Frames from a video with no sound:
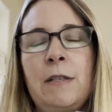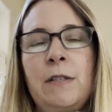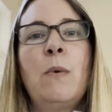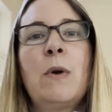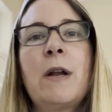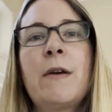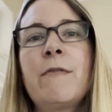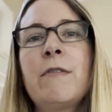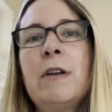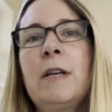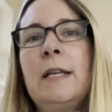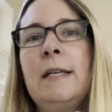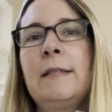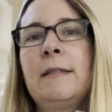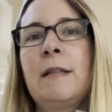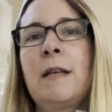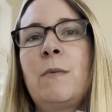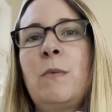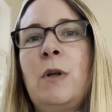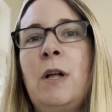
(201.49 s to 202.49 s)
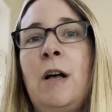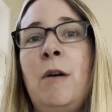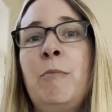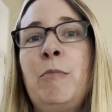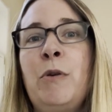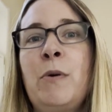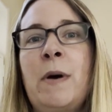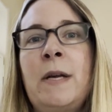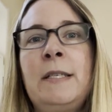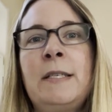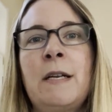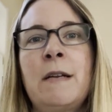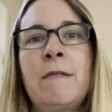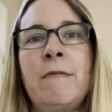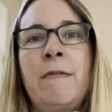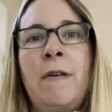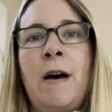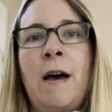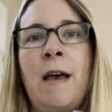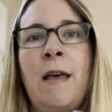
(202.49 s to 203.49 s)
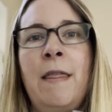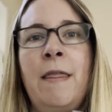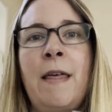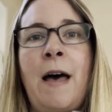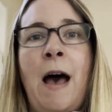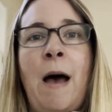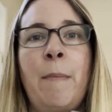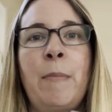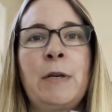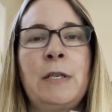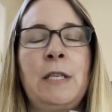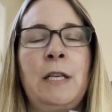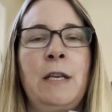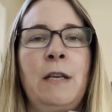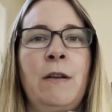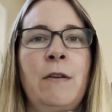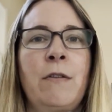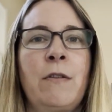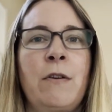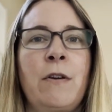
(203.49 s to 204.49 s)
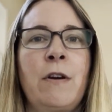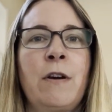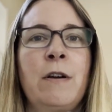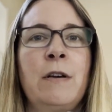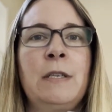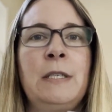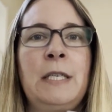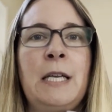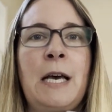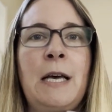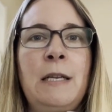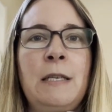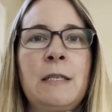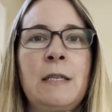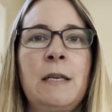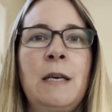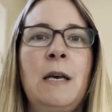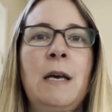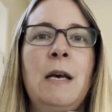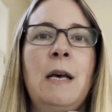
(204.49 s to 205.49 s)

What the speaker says: whatever it is that will help you identify that particular debt.